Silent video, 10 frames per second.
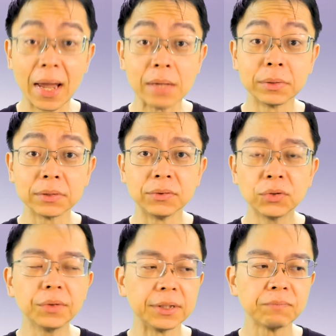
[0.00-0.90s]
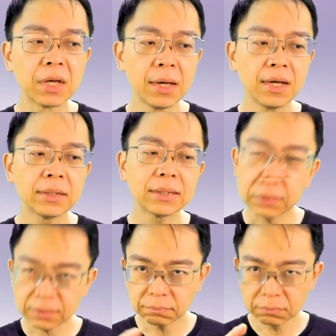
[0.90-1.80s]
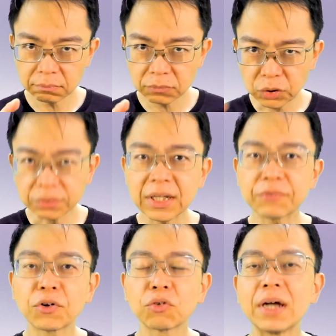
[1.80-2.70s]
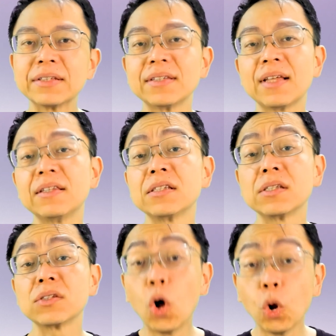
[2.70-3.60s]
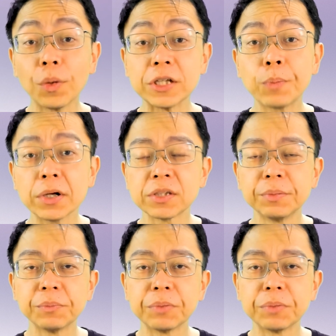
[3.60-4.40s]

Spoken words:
able to do it. Now, don't take for granted that this is always possible,